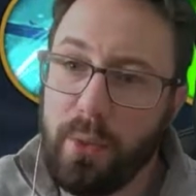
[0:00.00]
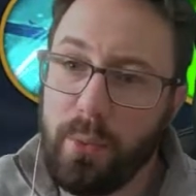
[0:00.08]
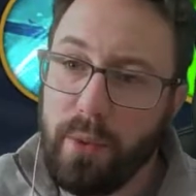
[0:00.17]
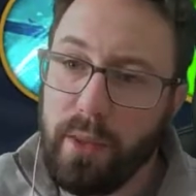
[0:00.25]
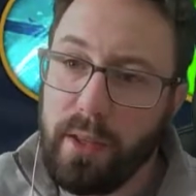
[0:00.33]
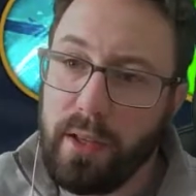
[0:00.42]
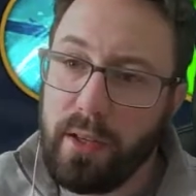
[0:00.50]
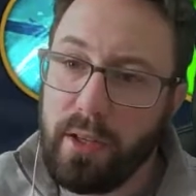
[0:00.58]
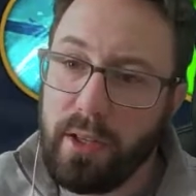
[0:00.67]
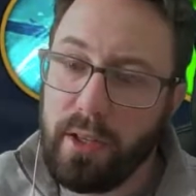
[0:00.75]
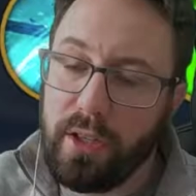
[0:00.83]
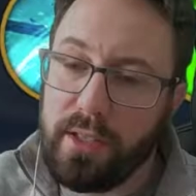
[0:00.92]
We're then
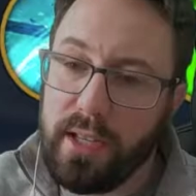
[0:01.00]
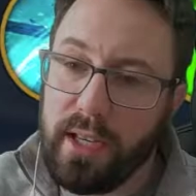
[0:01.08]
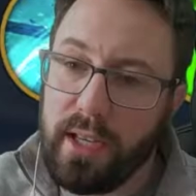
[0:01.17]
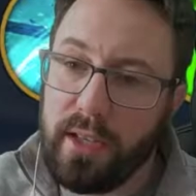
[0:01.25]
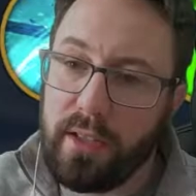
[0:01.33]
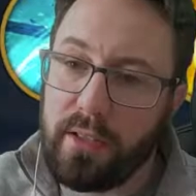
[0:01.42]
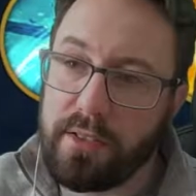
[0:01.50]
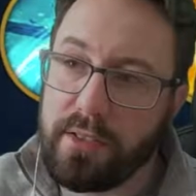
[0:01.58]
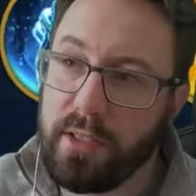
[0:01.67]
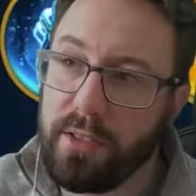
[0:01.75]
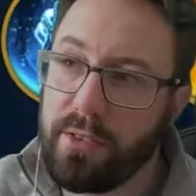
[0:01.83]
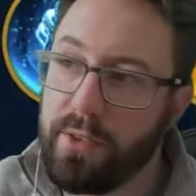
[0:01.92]
going to take
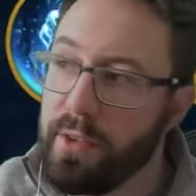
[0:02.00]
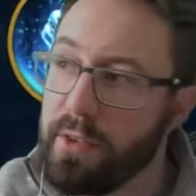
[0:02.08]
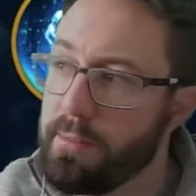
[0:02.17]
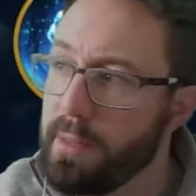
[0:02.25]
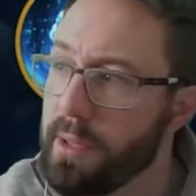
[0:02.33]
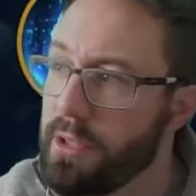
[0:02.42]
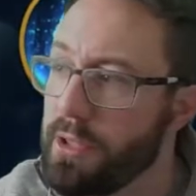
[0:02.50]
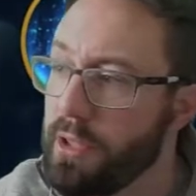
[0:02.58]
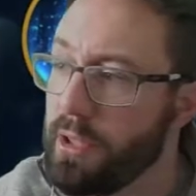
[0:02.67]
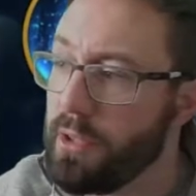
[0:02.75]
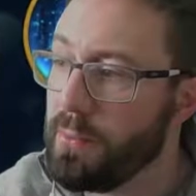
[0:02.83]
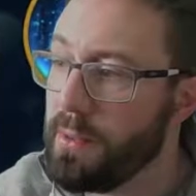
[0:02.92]
ourselves Frozen Banshee
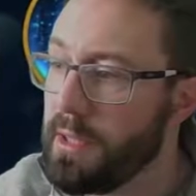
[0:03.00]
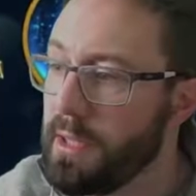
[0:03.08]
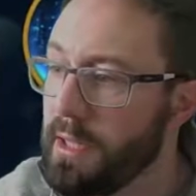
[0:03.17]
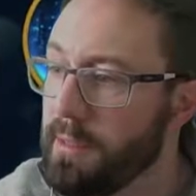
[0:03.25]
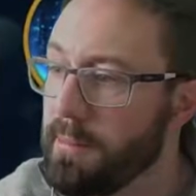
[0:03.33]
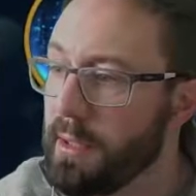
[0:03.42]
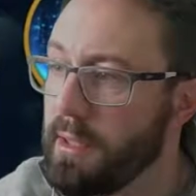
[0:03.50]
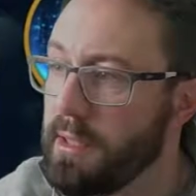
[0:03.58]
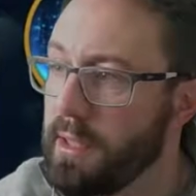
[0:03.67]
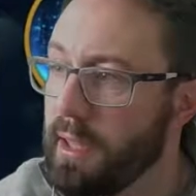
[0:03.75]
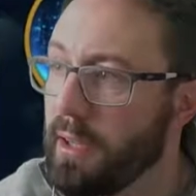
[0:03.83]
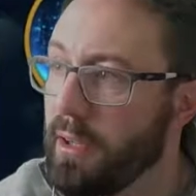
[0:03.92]
because we did manage
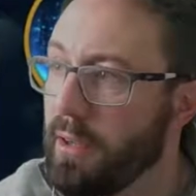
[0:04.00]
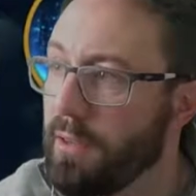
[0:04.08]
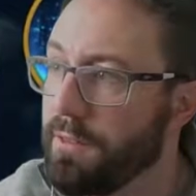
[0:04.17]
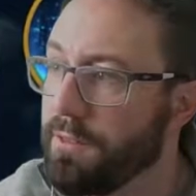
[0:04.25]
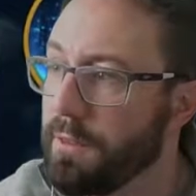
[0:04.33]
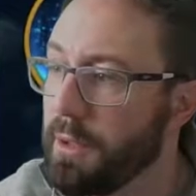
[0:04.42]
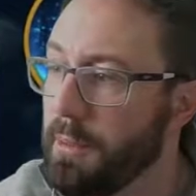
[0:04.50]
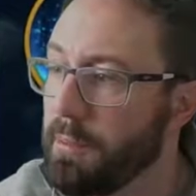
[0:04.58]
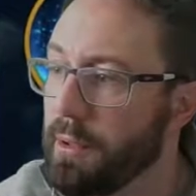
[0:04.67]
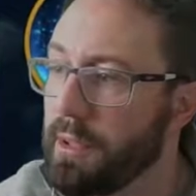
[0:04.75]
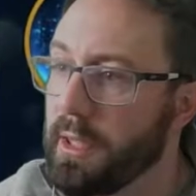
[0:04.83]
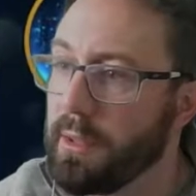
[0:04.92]
to get her fully
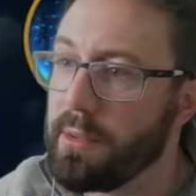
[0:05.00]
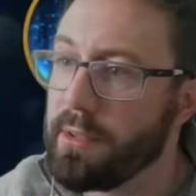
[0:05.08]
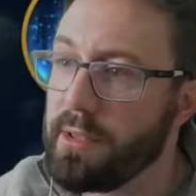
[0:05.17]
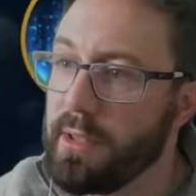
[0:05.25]
booked out,